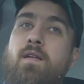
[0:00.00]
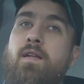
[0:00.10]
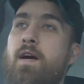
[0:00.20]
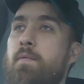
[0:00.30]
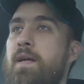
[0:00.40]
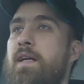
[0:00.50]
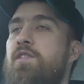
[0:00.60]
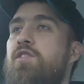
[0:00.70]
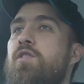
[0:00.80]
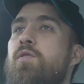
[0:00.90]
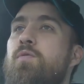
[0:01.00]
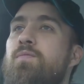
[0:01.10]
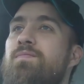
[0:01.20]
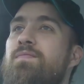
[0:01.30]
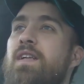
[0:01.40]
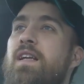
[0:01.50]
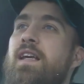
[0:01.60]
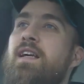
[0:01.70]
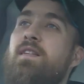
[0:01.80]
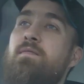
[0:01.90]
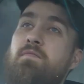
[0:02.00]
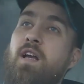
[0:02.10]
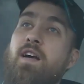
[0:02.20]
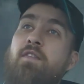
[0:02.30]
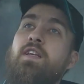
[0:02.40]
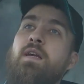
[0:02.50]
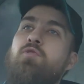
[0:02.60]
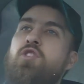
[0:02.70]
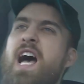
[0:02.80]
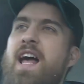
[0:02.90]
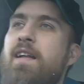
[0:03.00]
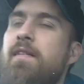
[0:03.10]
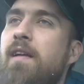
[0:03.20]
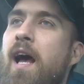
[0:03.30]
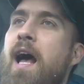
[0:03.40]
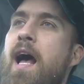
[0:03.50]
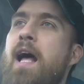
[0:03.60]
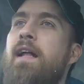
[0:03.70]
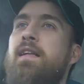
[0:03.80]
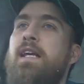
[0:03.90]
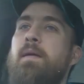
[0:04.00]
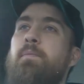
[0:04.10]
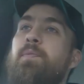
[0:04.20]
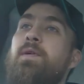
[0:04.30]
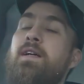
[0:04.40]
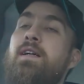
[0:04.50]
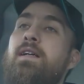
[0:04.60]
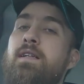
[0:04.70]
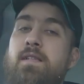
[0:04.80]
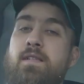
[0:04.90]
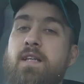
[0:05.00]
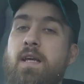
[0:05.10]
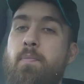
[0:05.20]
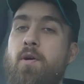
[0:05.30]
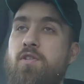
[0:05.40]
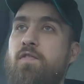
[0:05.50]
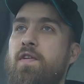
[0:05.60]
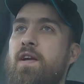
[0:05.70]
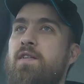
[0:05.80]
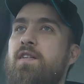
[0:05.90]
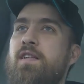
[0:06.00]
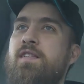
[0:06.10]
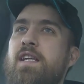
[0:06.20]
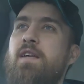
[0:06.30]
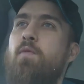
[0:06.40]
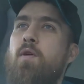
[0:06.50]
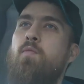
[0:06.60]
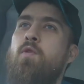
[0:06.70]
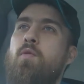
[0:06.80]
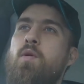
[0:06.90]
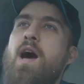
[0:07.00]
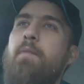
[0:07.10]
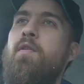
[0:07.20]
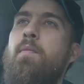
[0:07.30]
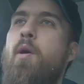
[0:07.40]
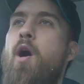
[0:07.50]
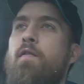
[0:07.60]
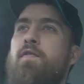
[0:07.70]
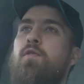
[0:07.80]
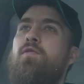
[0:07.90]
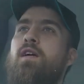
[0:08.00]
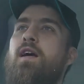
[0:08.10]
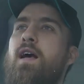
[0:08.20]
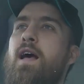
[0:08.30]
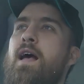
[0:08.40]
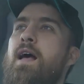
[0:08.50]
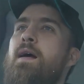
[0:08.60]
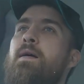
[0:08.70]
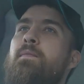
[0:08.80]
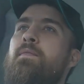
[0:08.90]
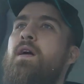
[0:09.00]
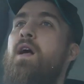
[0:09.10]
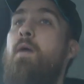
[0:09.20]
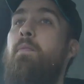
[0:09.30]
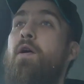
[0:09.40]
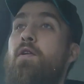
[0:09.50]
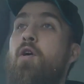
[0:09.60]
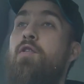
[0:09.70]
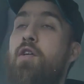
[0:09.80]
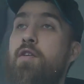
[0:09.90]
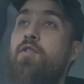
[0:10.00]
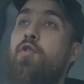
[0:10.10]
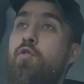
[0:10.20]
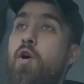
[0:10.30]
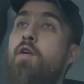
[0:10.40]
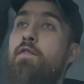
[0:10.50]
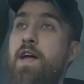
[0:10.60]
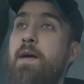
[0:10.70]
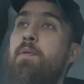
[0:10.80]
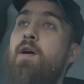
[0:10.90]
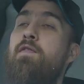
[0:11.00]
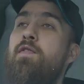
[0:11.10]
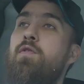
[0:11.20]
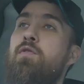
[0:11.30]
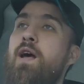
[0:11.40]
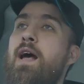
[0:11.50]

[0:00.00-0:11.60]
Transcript: that way. So again, I have to keep trying it and keep persevering and see where we're at with the power float. But on the other note of that power float,